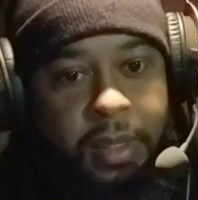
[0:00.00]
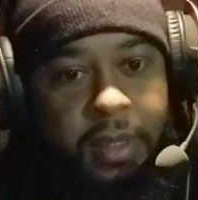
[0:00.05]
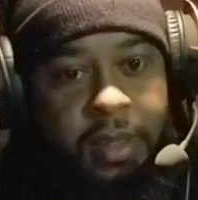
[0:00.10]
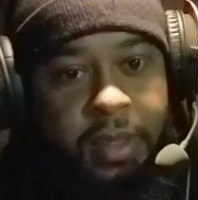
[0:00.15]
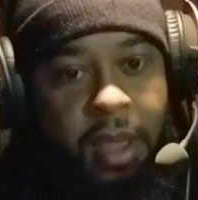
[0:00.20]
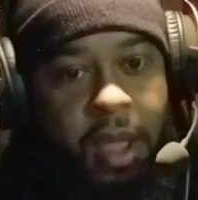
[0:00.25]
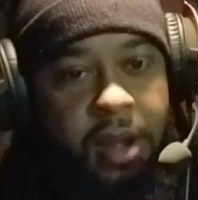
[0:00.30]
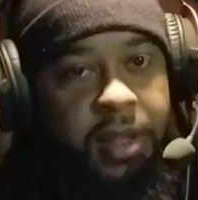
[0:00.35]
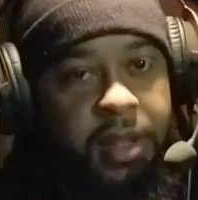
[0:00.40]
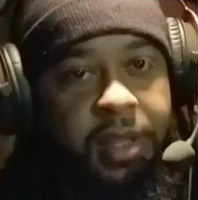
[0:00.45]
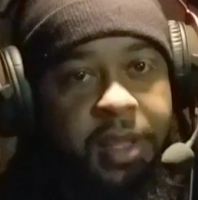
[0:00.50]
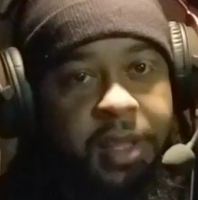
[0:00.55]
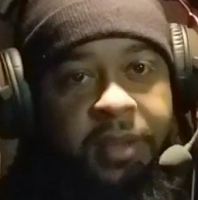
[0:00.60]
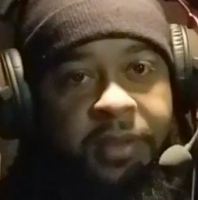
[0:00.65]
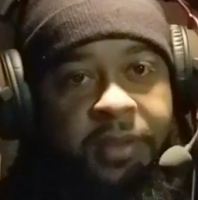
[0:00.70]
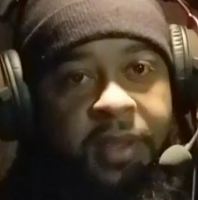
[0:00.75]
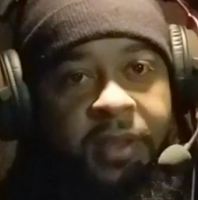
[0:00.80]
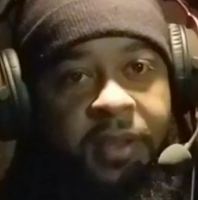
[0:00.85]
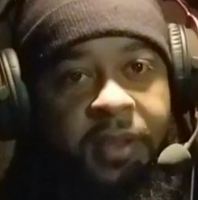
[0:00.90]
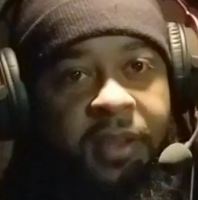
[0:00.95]
kind of
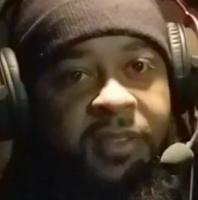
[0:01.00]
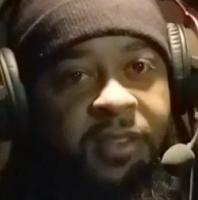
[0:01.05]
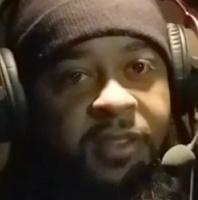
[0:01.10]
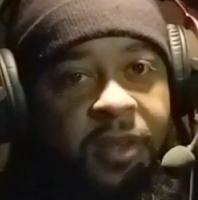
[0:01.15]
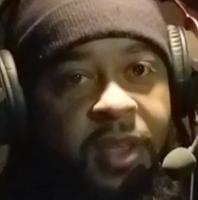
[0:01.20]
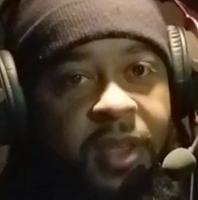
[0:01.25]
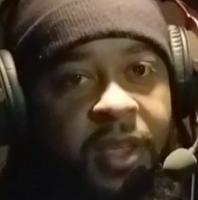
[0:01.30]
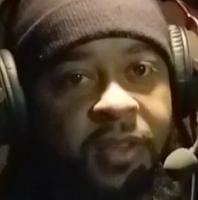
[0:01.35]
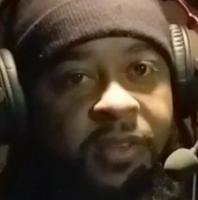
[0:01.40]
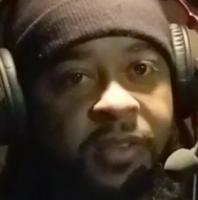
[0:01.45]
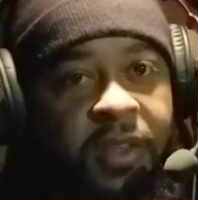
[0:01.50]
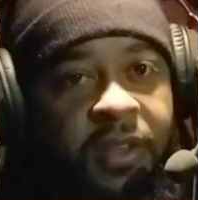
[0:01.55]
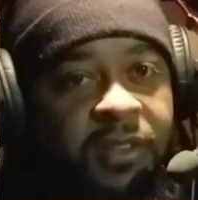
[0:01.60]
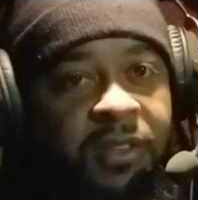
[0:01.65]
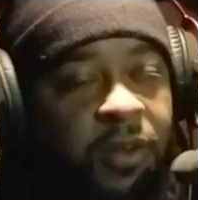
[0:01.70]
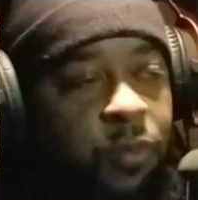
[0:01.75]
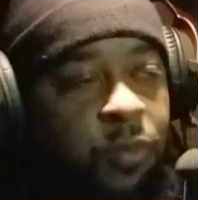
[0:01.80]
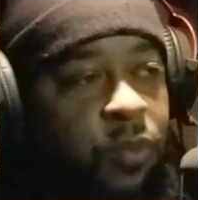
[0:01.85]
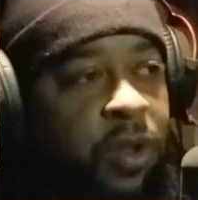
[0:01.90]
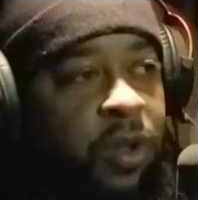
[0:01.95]
it's
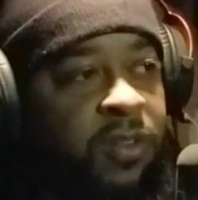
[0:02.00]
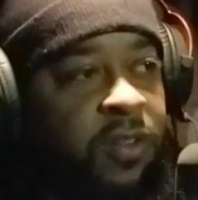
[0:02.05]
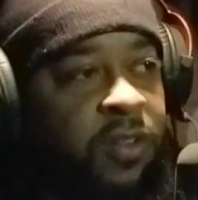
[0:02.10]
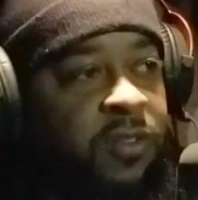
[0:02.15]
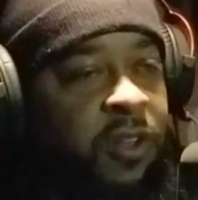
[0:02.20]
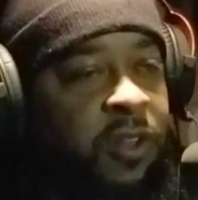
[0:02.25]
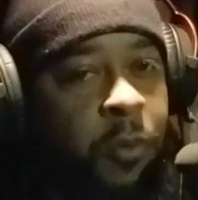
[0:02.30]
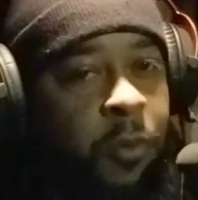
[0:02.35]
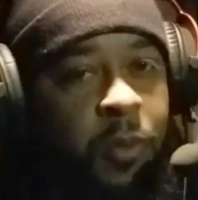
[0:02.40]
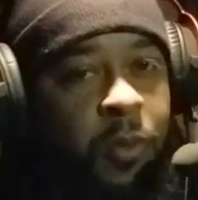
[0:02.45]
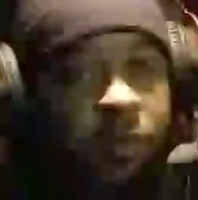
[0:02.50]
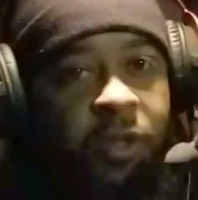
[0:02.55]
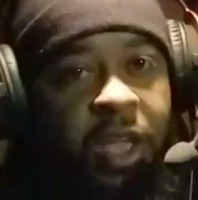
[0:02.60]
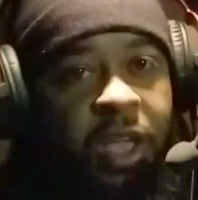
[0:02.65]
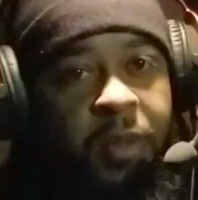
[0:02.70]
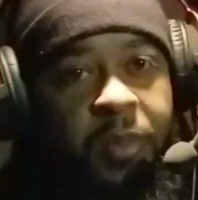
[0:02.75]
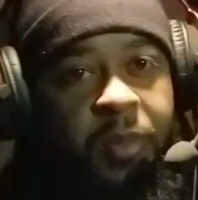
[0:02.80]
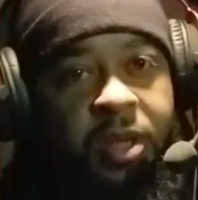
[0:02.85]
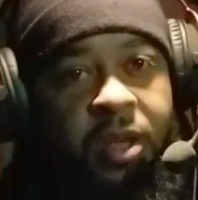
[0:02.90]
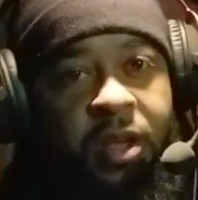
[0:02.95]
a terrible
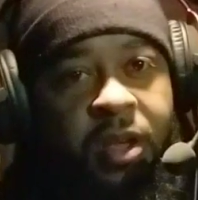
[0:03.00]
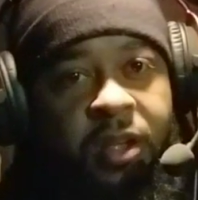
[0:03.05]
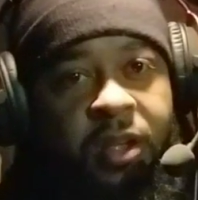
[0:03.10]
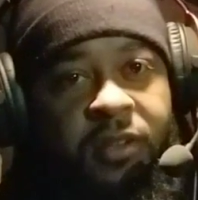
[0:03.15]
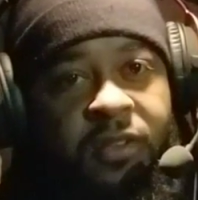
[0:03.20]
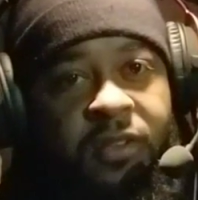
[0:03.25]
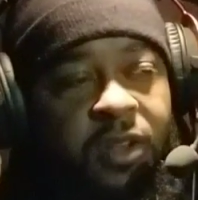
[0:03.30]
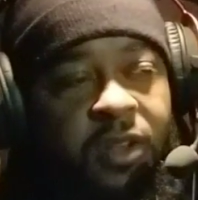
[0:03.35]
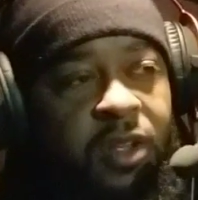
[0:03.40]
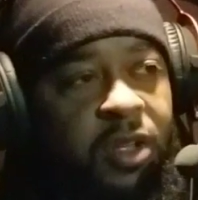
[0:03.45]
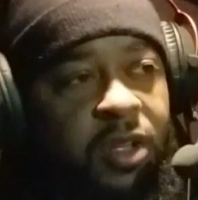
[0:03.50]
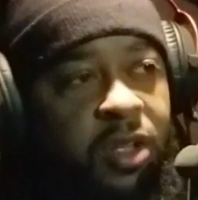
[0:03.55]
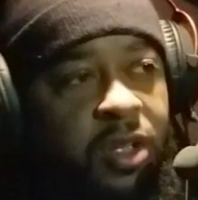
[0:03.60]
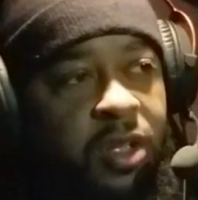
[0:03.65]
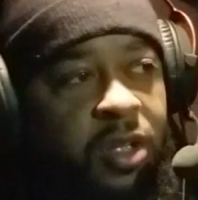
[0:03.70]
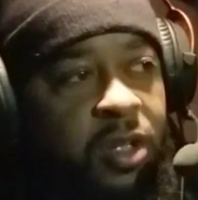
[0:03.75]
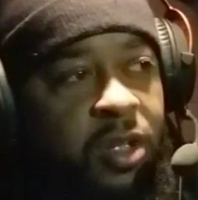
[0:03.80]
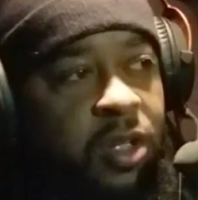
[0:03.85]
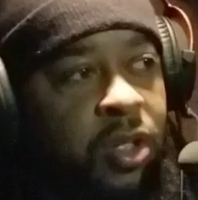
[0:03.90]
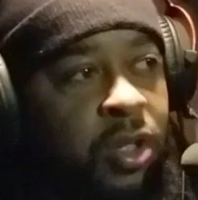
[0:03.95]
thing, because
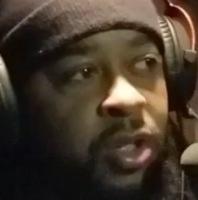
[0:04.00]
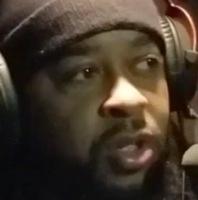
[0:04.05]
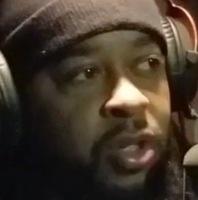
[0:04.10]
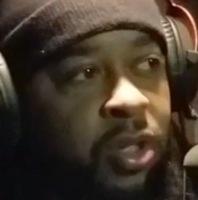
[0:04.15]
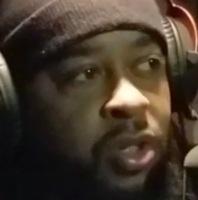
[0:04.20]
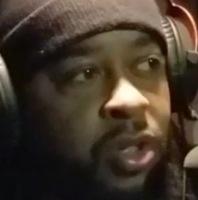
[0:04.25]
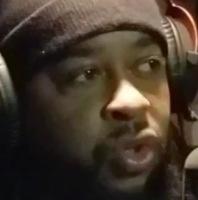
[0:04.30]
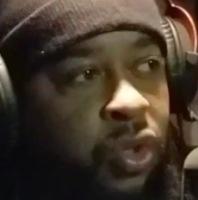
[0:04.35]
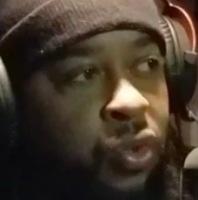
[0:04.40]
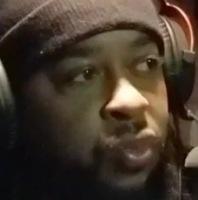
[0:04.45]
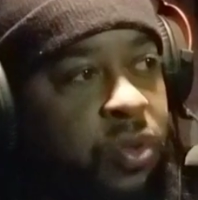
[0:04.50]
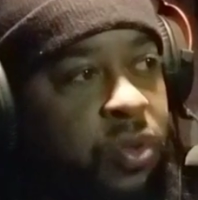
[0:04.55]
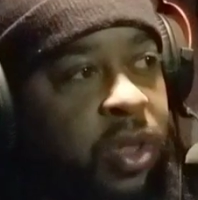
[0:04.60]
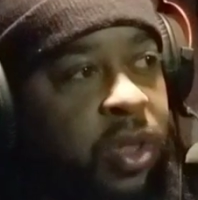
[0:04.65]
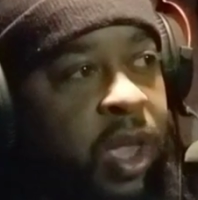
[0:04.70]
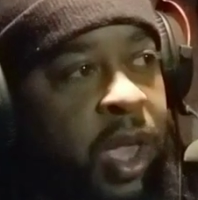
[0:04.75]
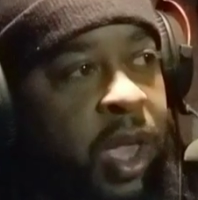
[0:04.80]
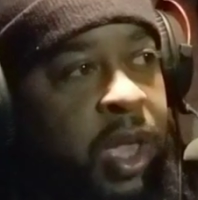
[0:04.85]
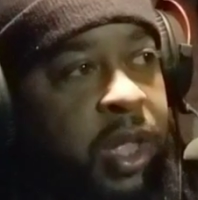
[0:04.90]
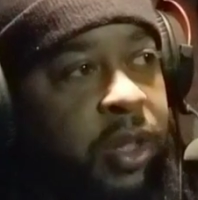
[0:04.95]
you
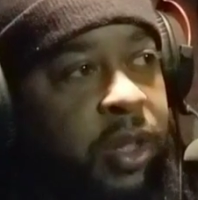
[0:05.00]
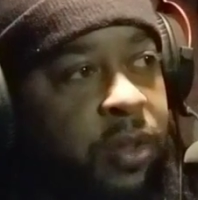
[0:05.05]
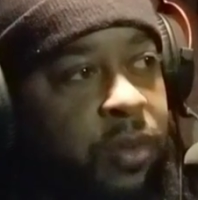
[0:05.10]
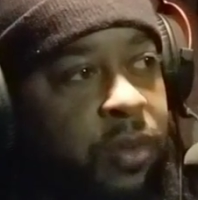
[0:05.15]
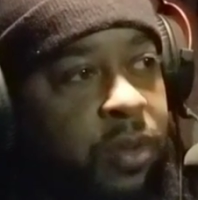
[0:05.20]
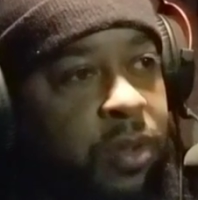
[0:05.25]
can't